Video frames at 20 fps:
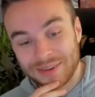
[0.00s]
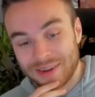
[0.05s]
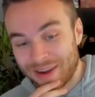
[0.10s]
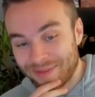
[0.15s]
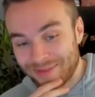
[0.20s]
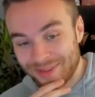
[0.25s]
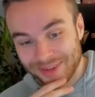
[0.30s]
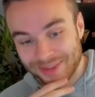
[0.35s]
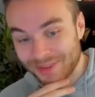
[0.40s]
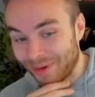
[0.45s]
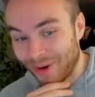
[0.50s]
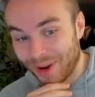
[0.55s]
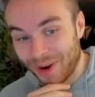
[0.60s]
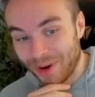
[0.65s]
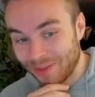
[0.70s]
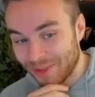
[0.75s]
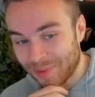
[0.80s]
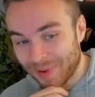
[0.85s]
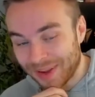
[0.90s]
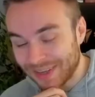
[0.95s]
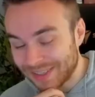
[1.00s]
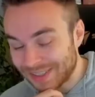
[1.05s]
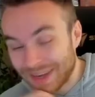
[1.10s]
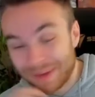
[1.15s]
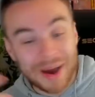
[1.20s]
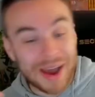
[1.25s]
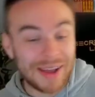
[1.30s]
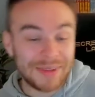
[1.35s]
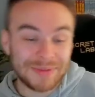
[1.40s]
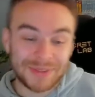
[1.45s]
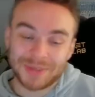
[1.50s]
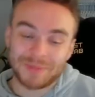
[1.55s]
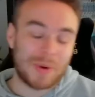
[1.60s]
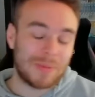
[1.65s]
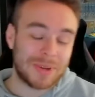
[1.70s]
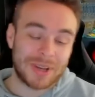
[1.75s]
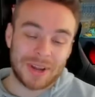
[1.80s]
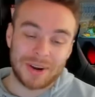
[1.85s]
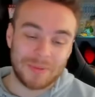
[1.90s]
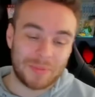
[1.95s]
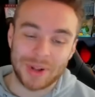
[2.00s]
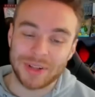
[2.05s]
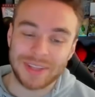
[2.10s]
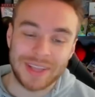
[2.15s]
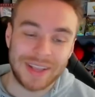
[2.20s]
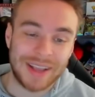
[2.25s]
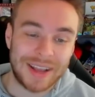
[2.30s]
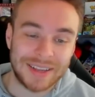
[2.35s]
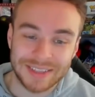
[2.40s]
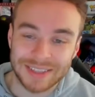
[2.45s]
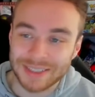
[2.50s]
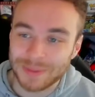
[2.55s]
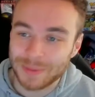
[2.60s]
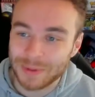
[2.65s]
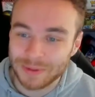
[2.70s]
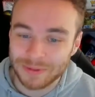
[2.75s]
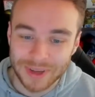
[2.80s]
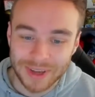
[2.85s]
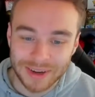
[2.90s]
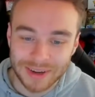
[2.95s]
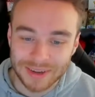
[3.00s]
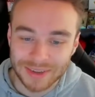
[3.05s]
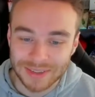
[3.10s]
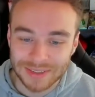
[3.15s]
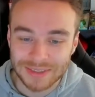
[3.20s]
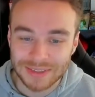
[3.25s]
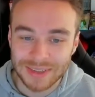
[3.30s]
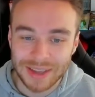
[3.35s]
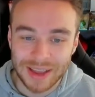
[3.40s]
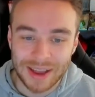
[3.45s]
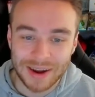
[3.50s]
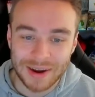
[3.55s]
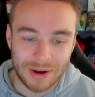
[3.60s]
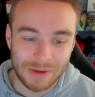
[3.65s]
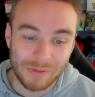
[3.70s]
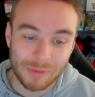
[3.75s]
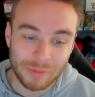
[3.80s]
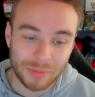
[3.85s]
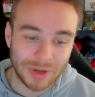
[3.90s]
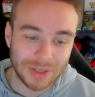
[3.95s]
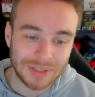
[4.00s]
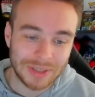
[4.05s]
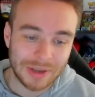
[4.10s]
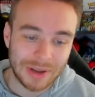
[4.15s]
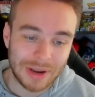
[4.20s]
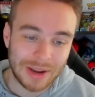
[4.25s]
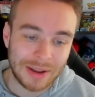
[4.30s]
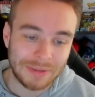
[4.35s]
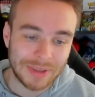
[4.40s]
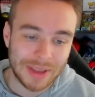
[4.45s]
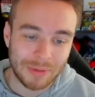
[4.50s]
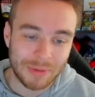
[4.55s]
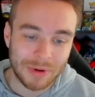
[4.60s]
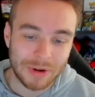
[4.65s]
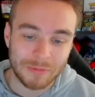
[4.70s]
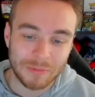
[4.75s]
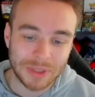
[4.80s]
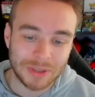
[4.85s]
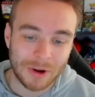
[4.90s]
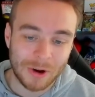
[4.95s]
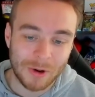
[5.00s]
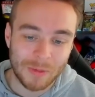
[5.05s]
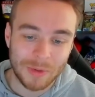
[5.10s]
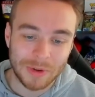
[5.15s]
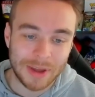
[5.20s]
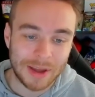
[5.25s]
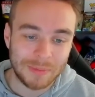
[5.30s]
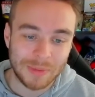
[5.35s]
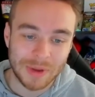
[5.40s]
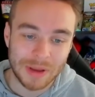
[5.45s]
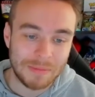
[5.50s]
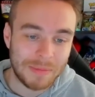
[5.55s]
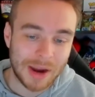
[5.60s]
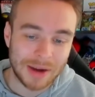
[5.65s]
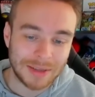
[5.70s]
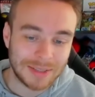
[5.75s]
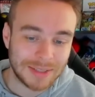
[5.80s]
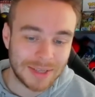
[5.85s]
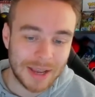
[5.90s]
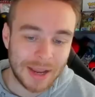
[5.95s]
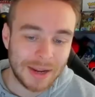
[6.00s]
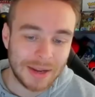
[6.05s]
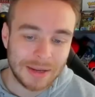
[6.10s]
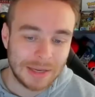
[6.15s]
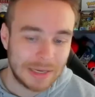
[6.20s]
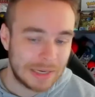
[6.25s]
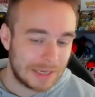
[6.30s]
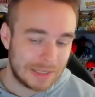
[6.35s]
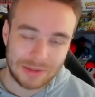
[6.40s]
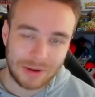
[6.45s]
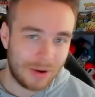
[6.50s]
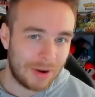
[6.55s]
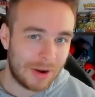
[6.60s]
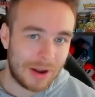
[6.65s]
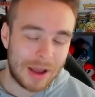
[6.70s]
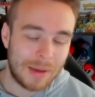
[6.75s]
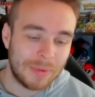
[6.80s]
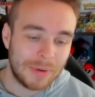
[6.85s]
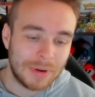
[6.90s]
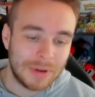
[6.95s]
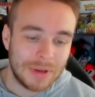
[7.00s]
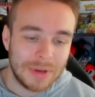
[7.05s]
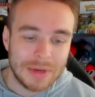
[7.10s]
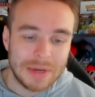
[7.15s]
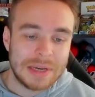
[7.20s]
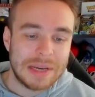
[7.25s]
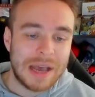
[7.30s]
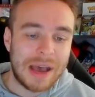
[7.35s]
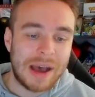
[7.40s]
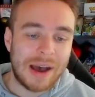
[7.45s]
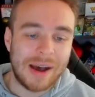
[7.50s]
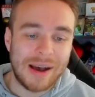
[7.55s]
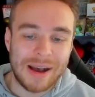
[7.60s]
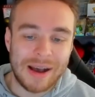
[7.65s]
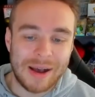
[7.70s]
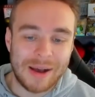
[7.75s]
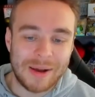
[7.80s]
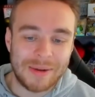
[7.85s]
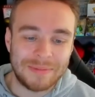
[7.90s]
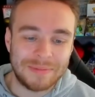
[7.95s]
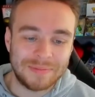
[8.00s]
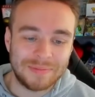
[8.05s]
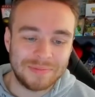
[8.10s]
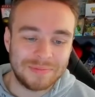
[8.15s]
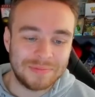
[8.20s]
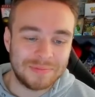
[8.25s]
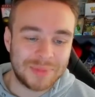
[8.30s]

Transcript: I'm just all over the place. I'm just probably going to bring Diaz in, to be fair, because, yeah, I can't even bring Steele. I'd have to get rid of Mitoma, and that'd be a -8. It's not going to happen.